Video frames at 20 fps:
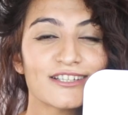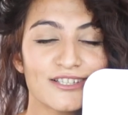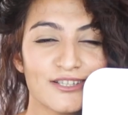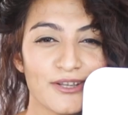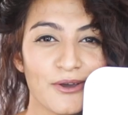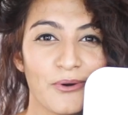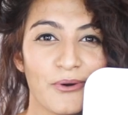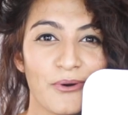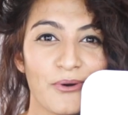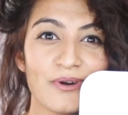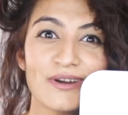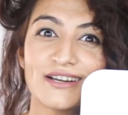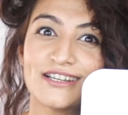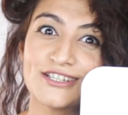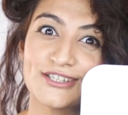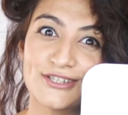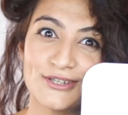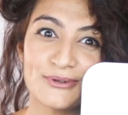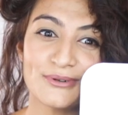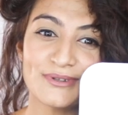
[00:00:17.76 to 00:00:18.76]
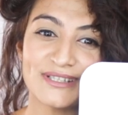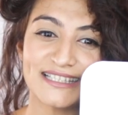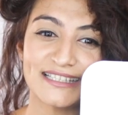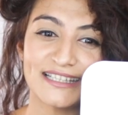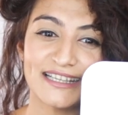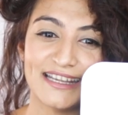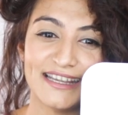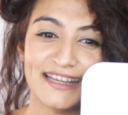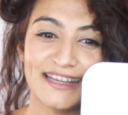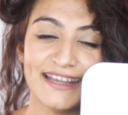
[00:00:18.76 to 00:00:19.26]
So, to
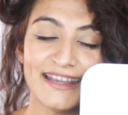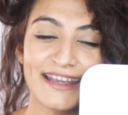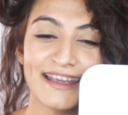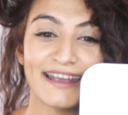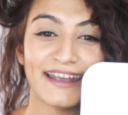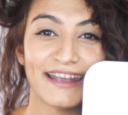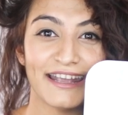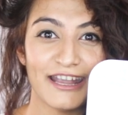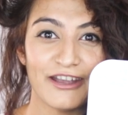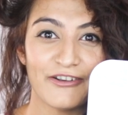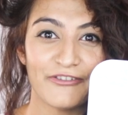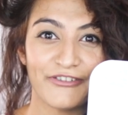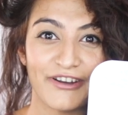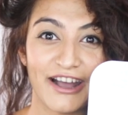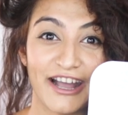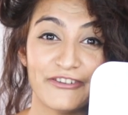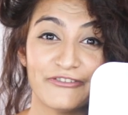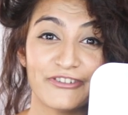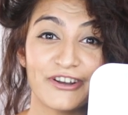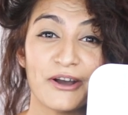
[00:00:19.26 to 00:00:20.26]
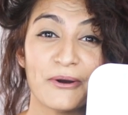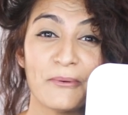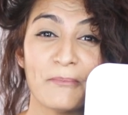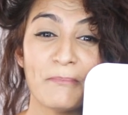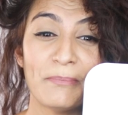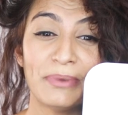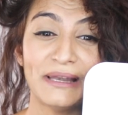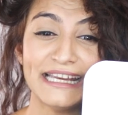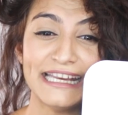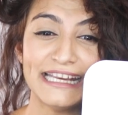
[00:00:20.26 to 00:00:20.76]
see if I've
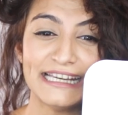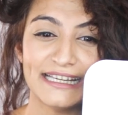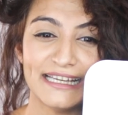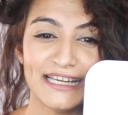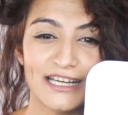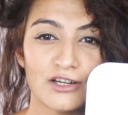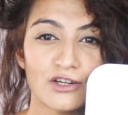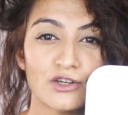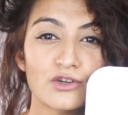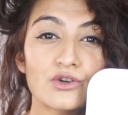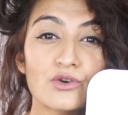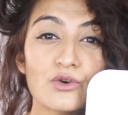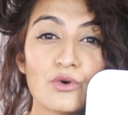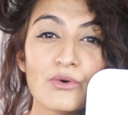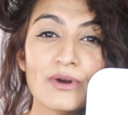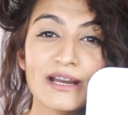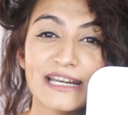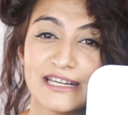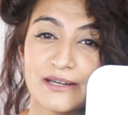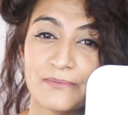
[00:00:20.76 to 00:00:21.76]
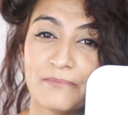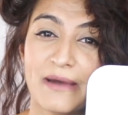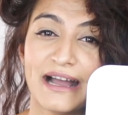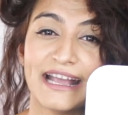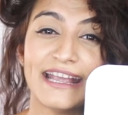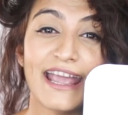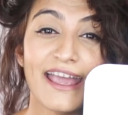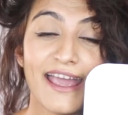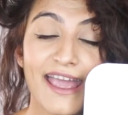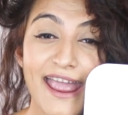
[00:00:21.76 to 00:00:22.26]
completely ruined
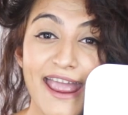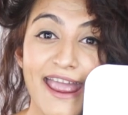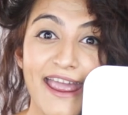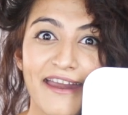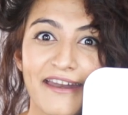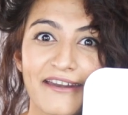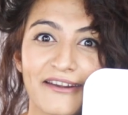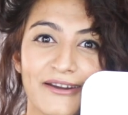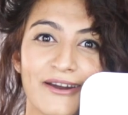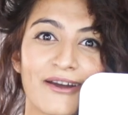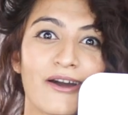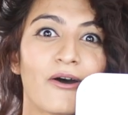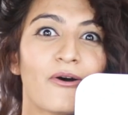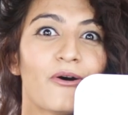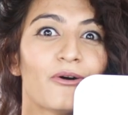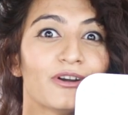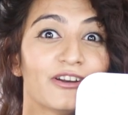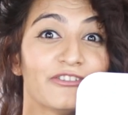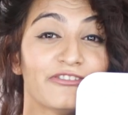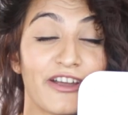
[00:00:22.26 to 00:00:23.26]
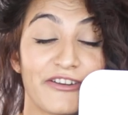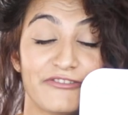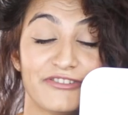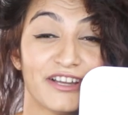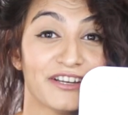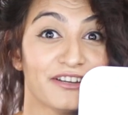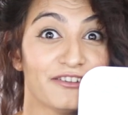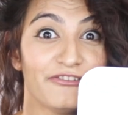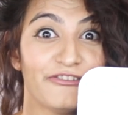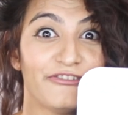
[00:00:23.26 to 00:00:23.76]
my hair or if I've
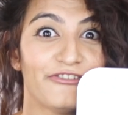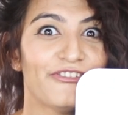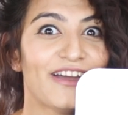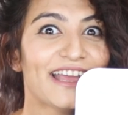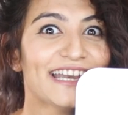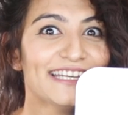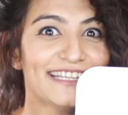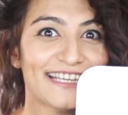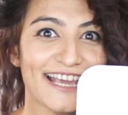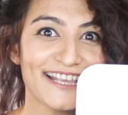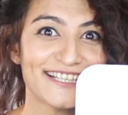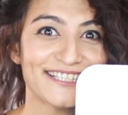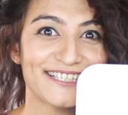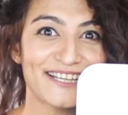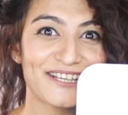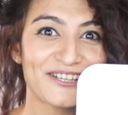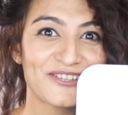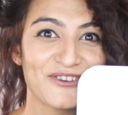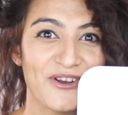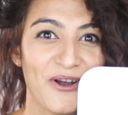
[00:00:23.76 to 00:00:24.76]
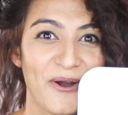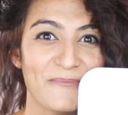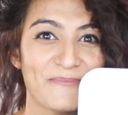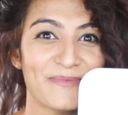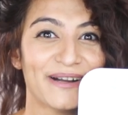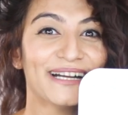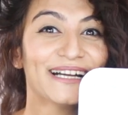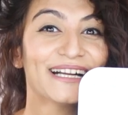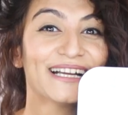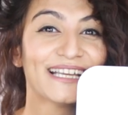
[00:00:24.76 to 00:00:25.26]
done a fantastic job,
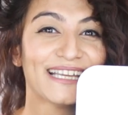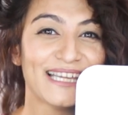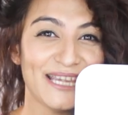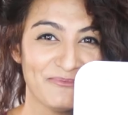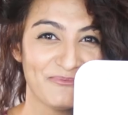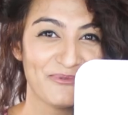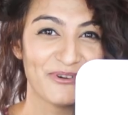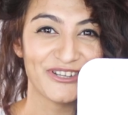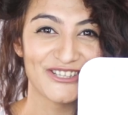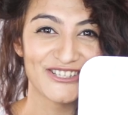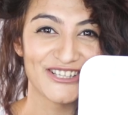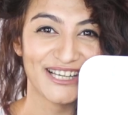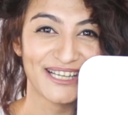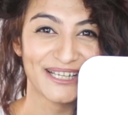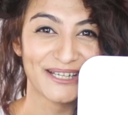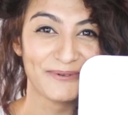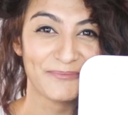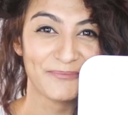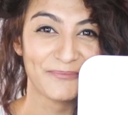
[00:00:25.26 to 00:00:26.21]
keep watching.